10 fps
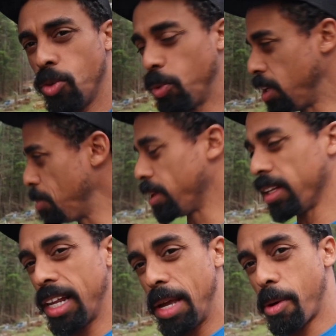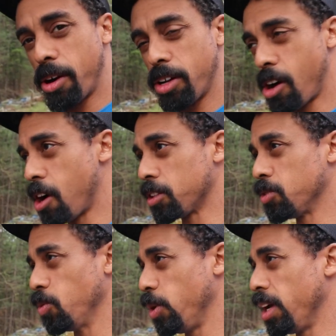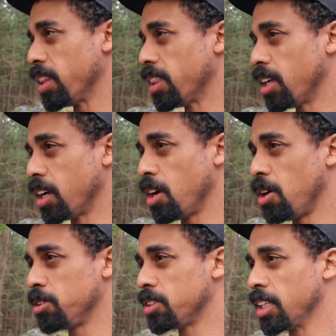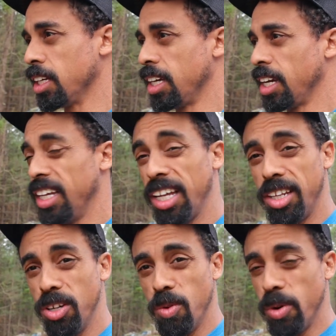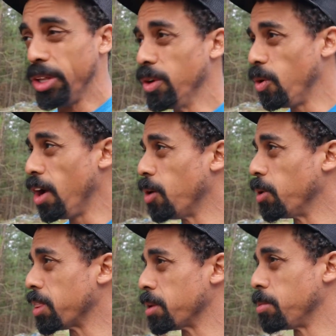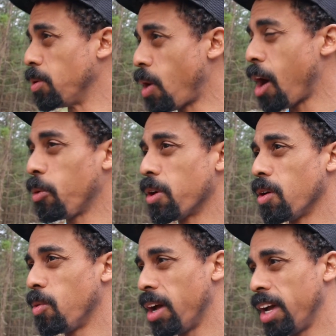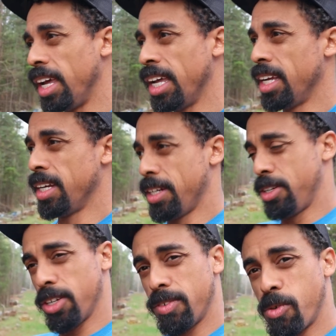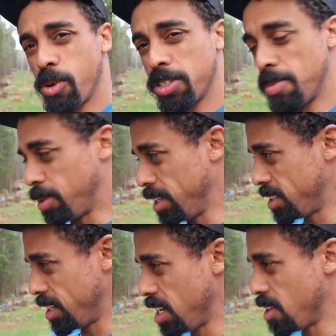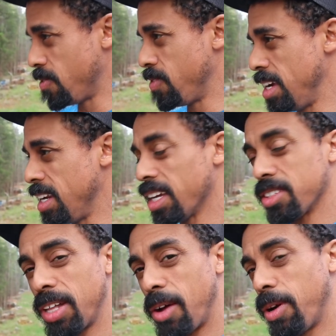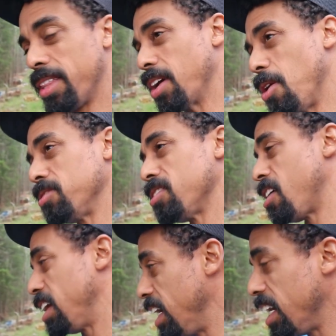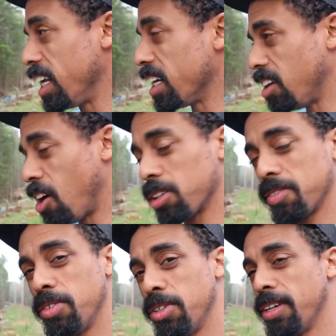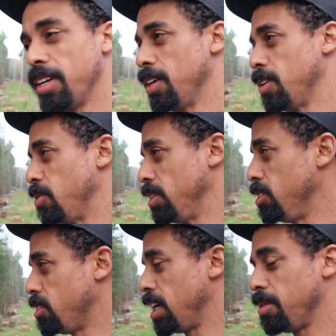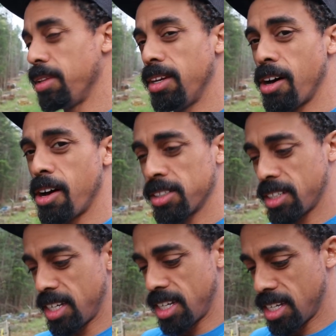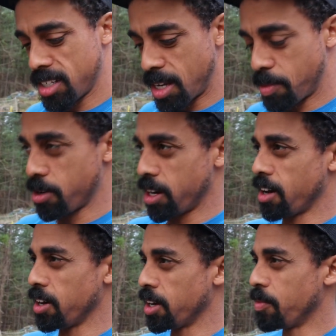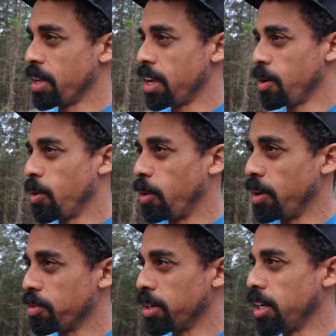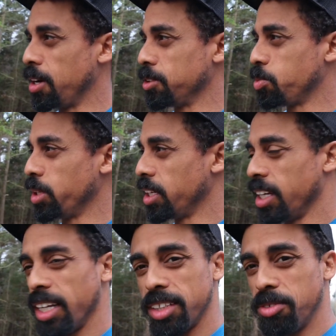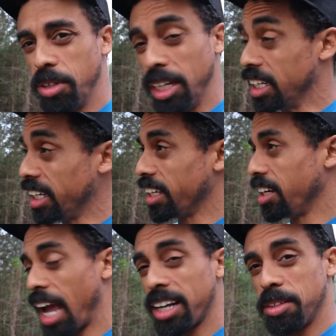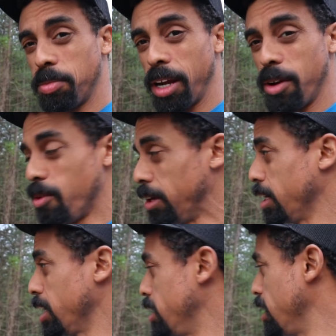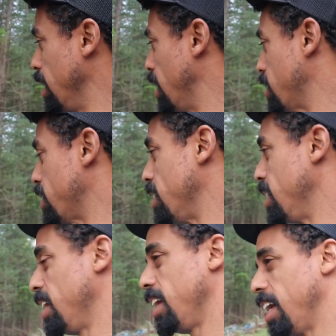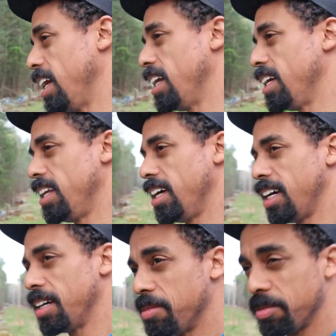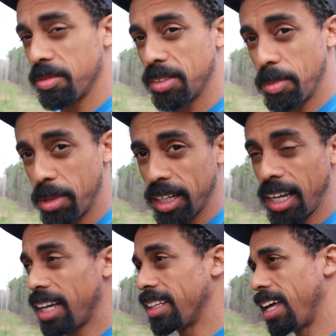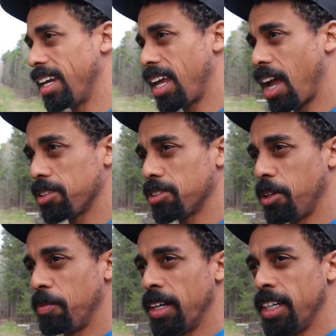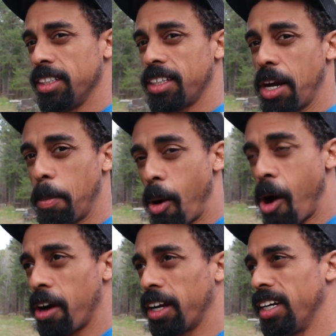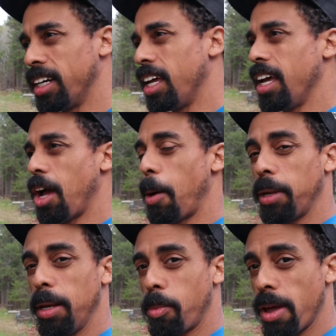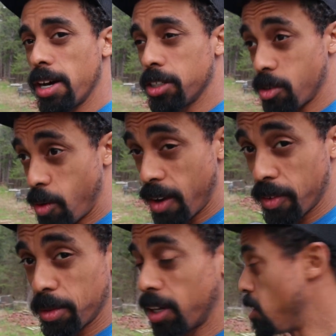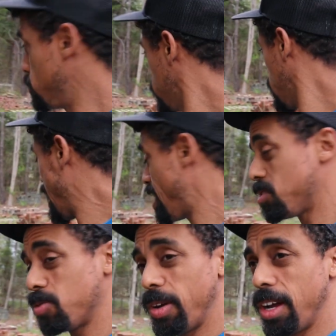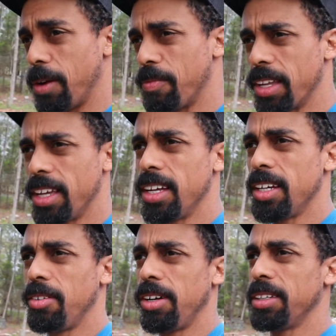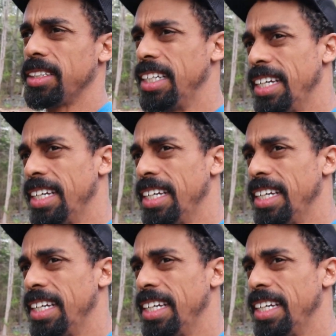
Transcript: So we typically keep our dogs with the goats, and they do really well with them, but while we're away, just for simplicity of feeding, so that way the goats aren't eating the dog's food, we do keep the dogs in a separate area away from the goats. But it's really neat, they actually play really good together, and typically like that, and they also just kind of bark and help keep predators away from the goats as well. Well,